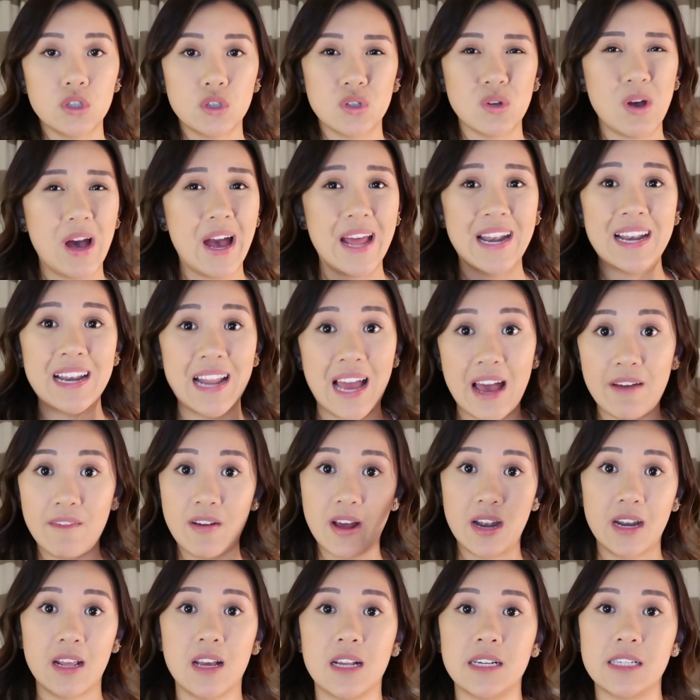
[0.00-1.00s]
so I didn't have
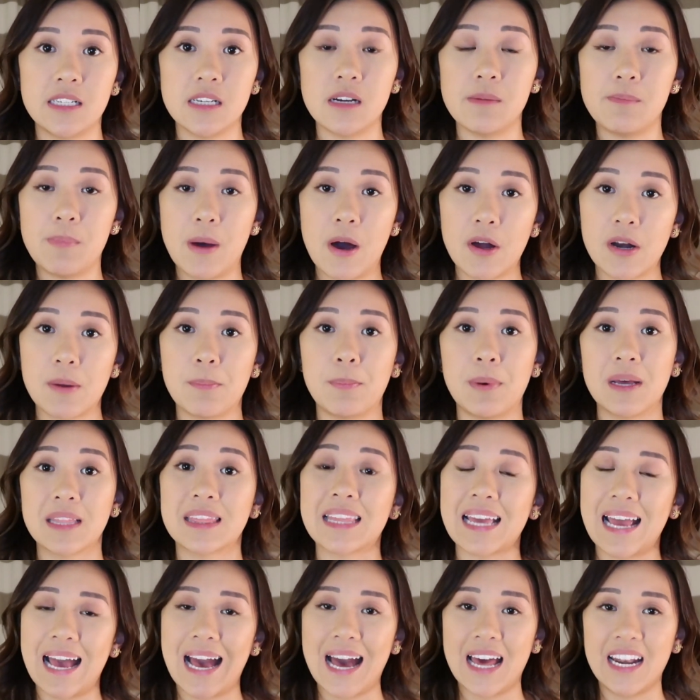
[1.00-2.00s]
any idea about it, but
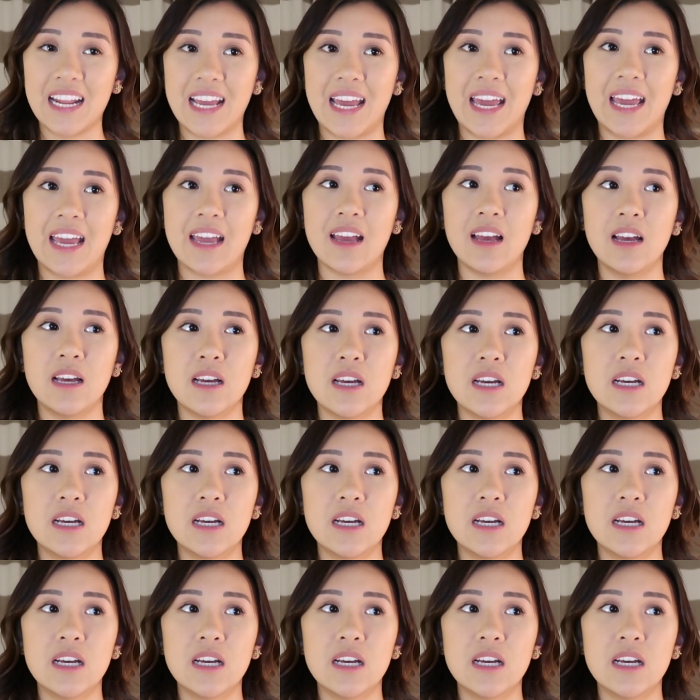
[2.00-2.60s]
they had a